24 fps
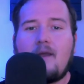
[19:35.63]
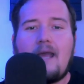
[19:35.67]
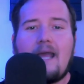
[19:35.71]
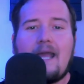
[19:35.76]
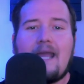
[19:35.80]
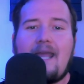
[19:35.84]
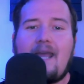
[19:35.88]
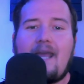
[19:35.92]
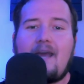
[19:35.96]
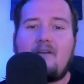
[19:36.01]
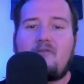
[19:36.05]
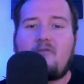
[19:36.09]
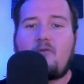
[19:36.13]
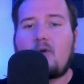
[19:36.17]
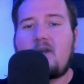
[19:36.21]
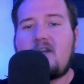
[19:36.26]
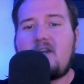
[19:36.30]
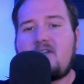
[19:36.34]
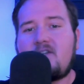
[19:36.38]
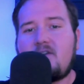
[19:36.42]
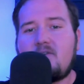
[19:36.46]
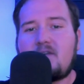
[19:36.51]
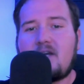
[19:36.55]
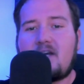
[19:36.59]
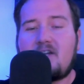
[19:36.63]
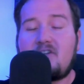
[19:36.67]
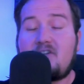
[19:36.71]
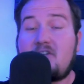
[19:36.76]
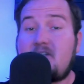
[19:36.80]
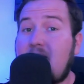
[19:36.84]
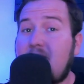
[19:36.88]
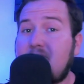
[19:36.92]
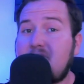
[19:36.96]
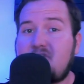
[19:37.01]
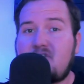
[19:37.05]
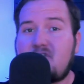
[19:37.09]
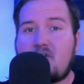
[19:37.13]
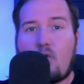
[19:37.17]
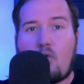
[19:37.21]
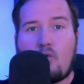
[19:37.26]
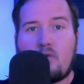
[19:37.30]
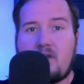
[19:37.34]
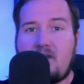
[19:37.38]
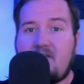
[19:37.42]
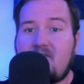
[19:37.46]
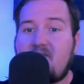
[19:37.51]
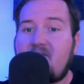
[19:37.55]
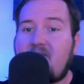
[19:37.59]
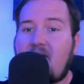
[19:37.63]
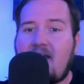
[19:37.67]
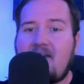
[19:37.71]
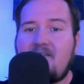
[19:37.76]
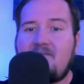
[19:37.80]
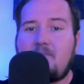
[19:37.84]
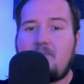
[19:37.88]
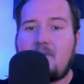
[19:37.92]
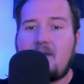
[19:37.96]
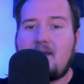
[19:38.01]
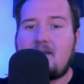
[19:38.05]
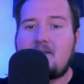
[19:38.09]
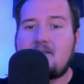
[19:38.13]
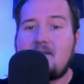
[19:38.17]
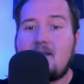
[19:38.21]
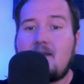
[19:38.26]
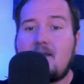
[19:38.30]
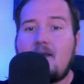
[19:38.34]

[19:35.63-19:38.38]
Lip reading: he had 42 touchdowns to only 5 picks